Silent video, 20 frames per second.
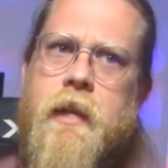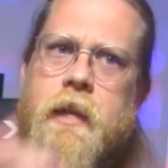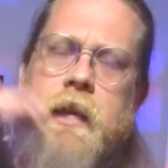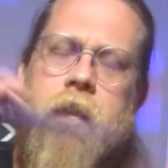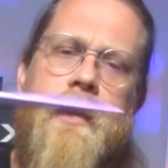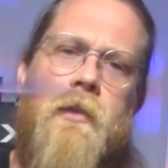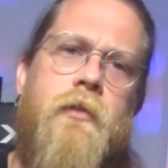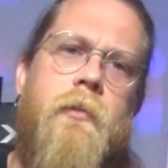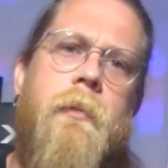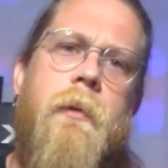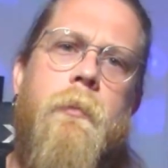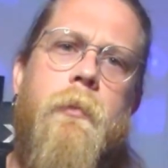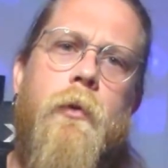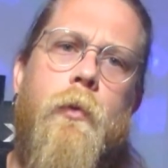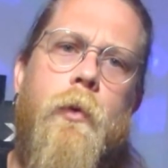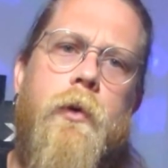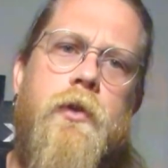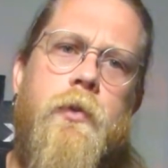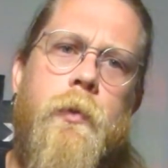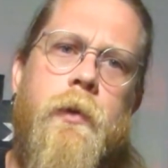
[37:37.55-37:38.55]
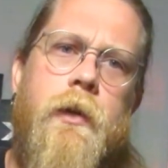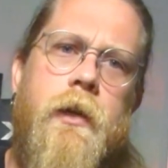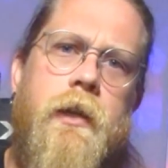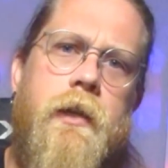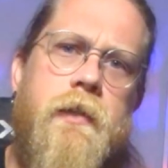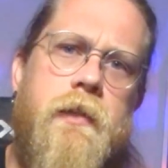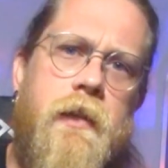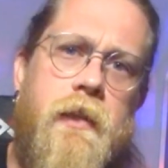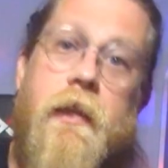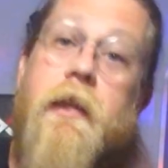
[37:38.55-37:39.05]
I can't remember which one it
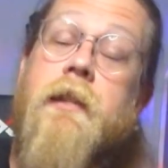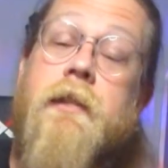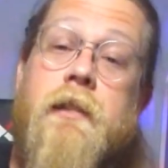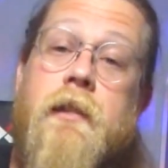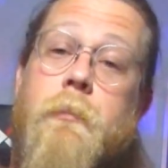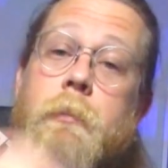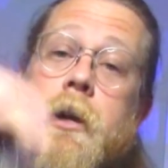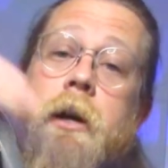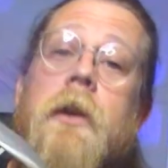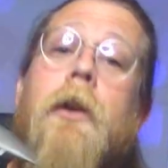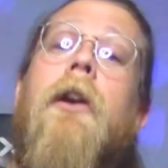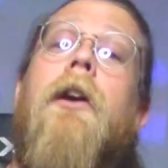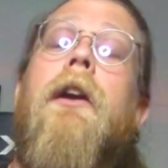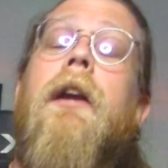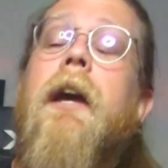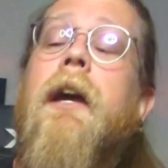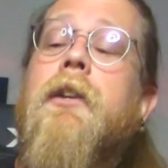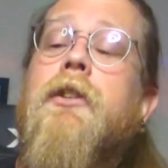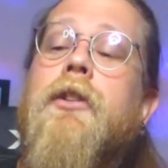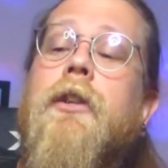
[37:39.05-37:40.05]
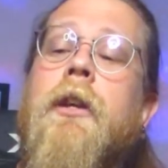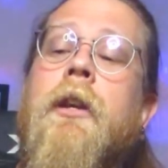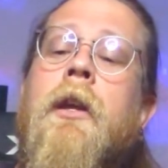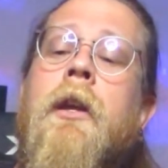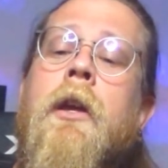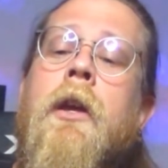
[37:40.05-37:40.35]
is. I think it's the Monarch, actually,